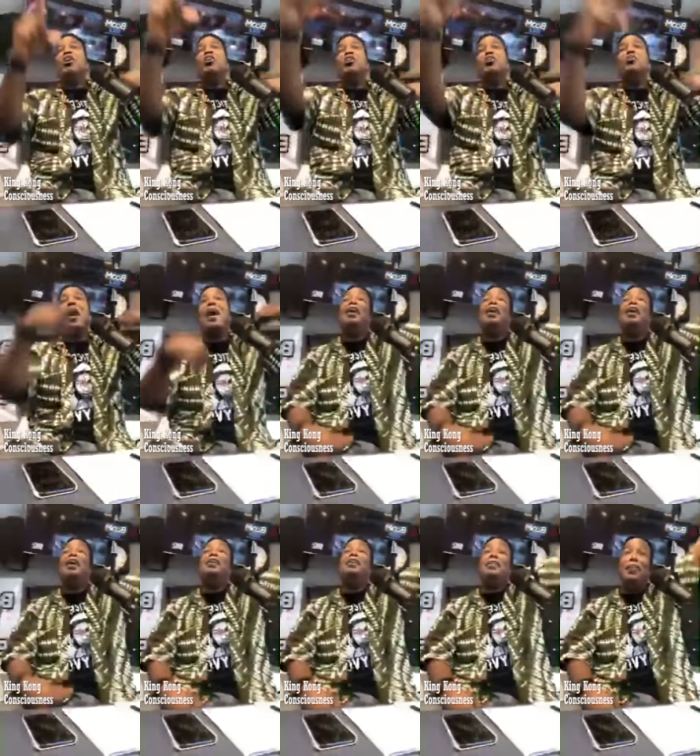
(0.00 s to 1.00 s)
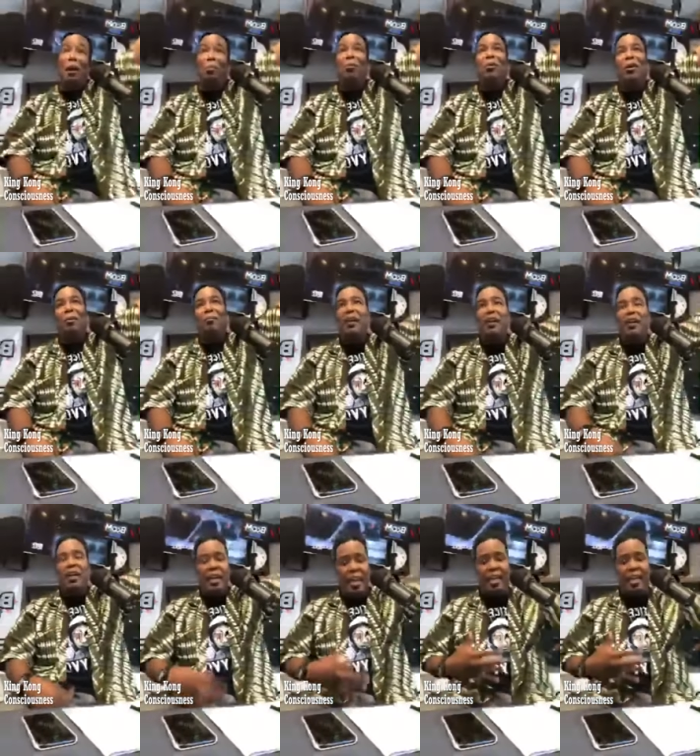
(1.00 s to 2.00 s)
You have a double up
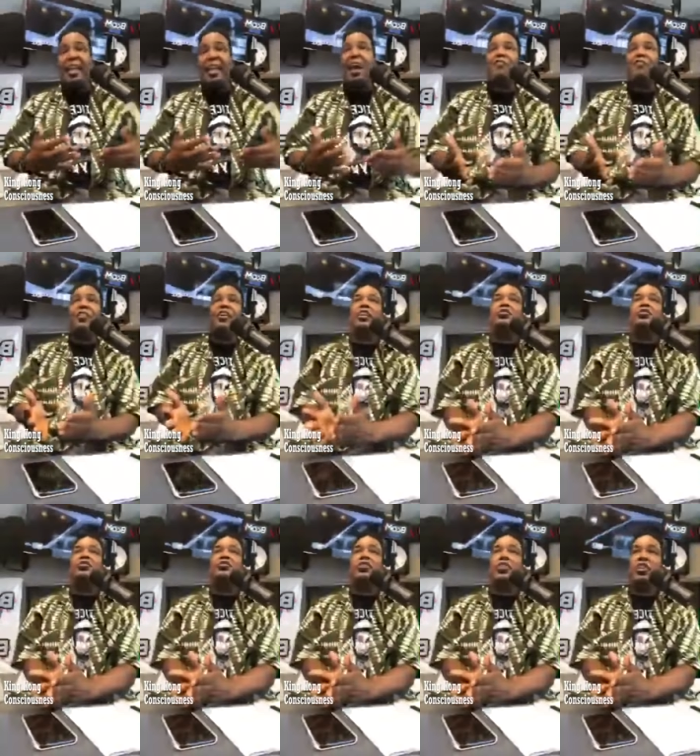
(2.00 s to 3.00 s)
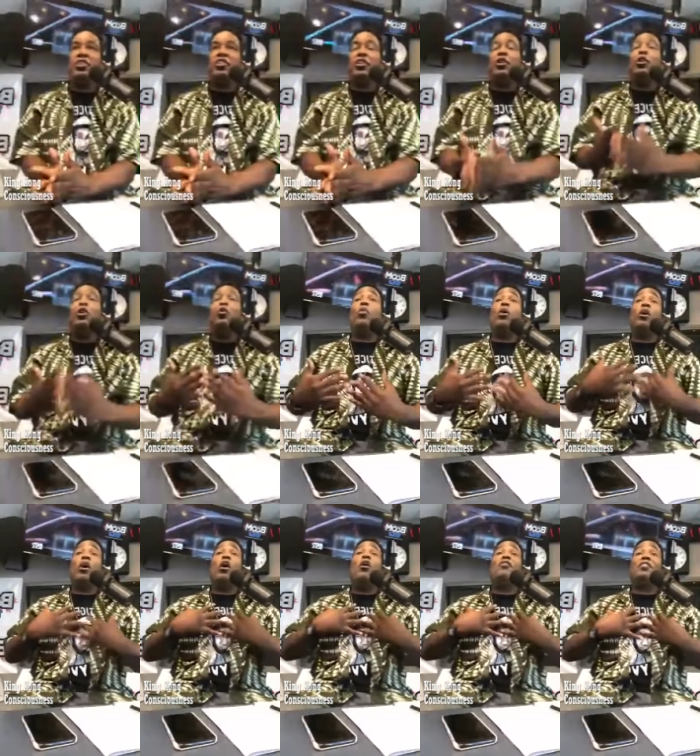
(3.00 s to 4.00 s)
there. And in African tradition,
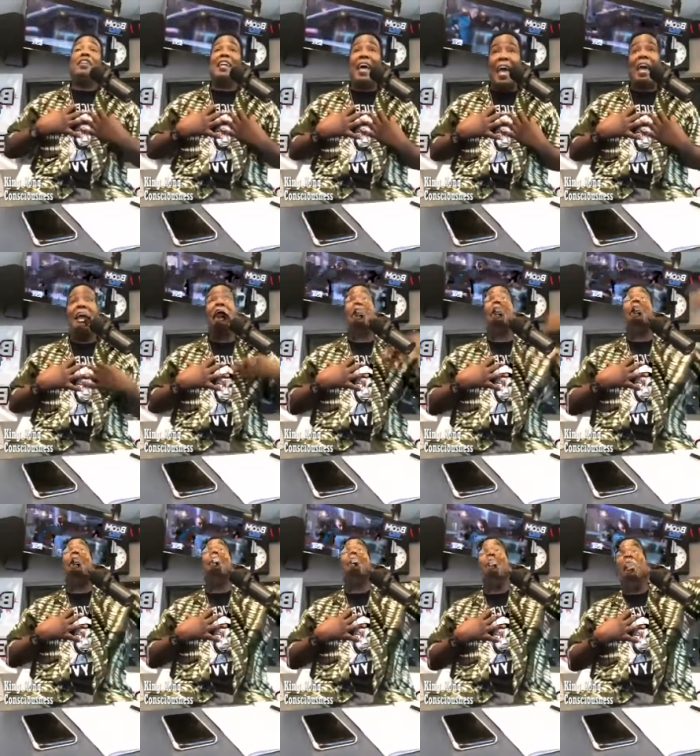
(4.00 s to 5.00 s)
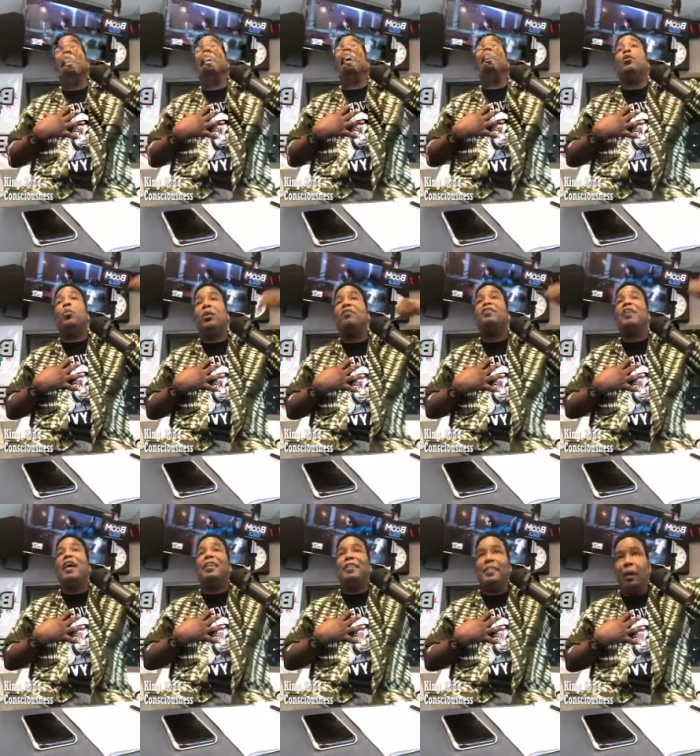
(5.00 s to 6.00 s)
we're often asked to communicate with
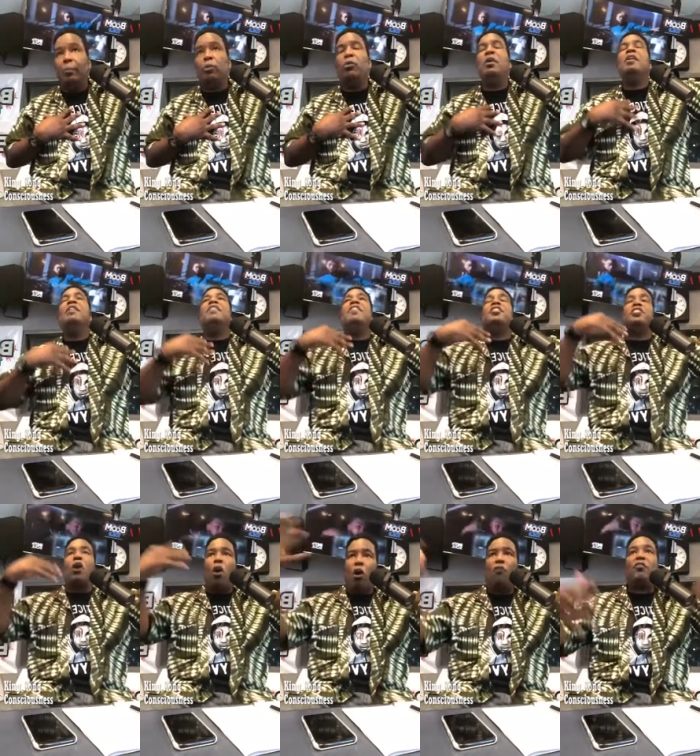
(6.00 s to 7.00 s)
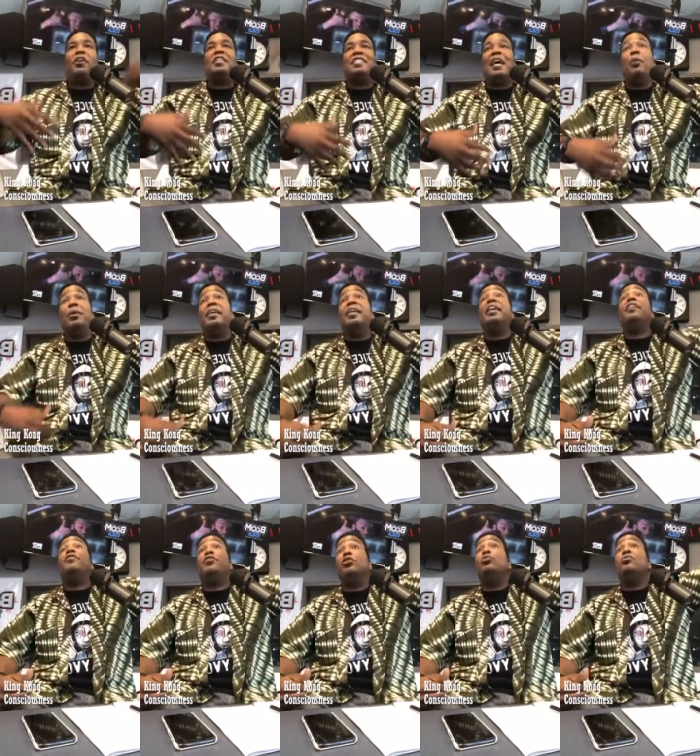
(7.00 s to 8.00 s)
that double. There's offerings that we
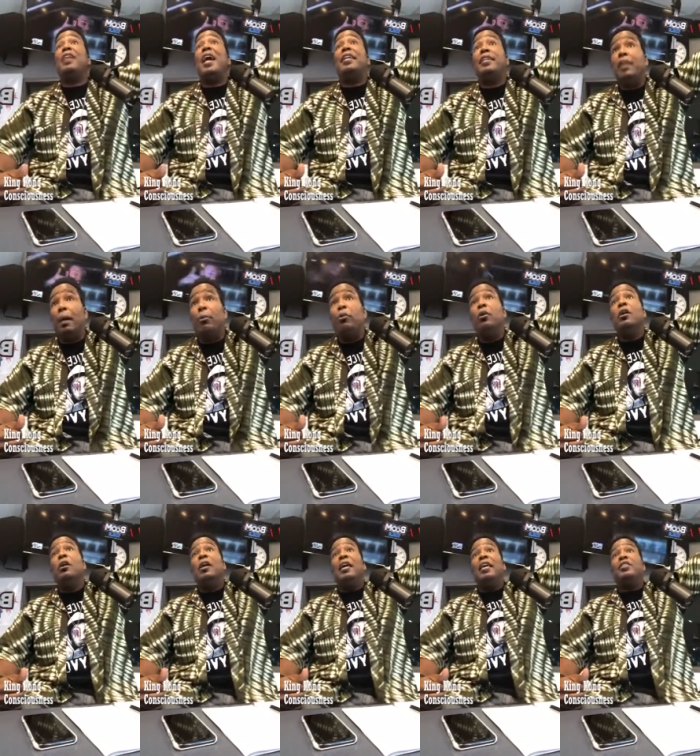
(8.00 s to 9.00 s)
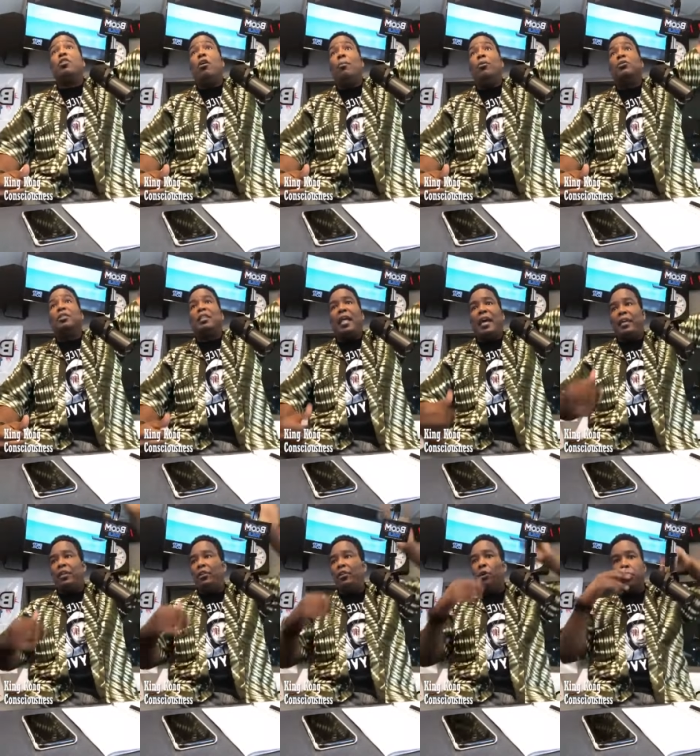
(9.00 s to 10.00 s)
give to that double. It's almost
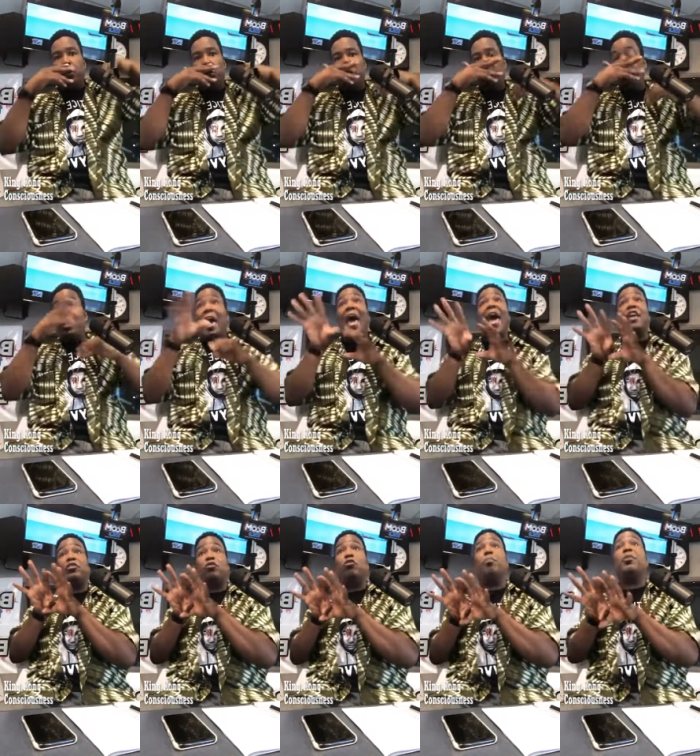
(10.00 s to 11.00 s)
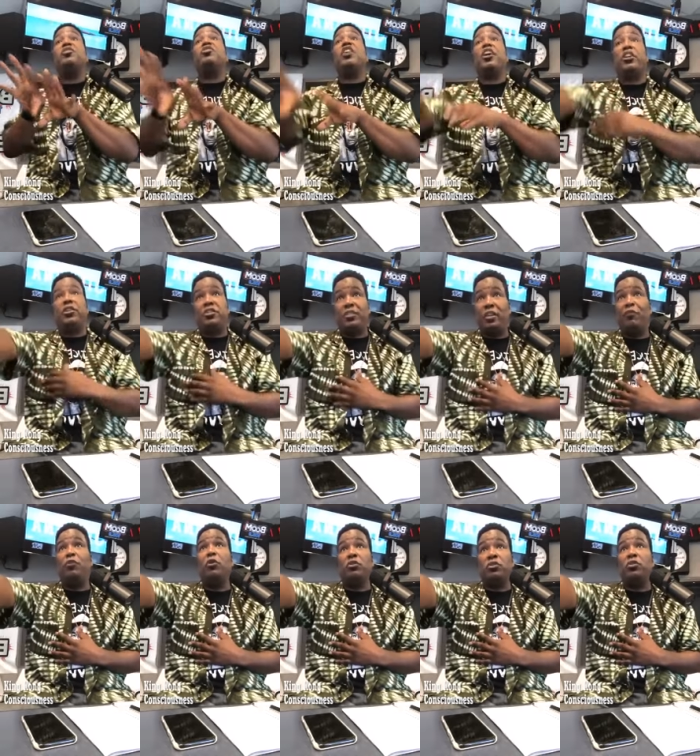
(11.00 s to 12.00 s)
like, you're going to astral project
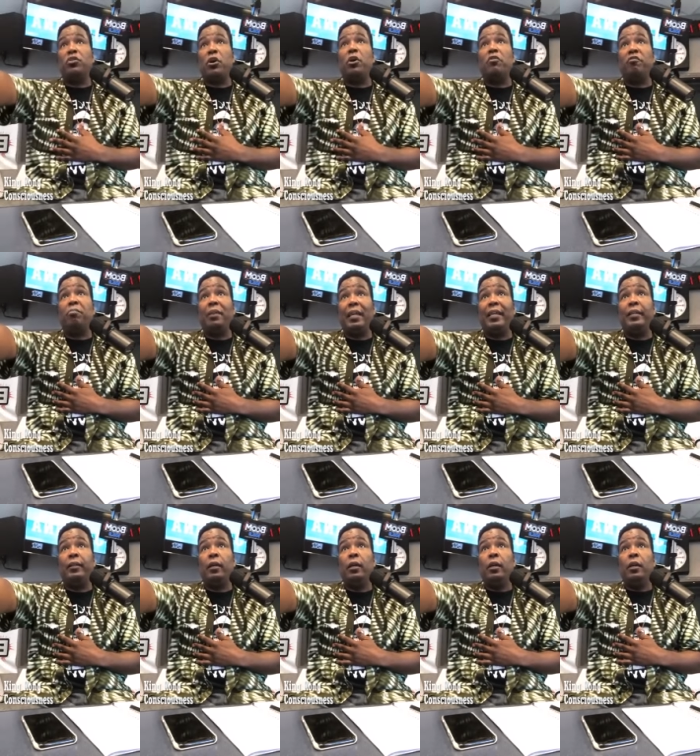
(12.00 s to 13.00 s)
yourself onto the earth plane.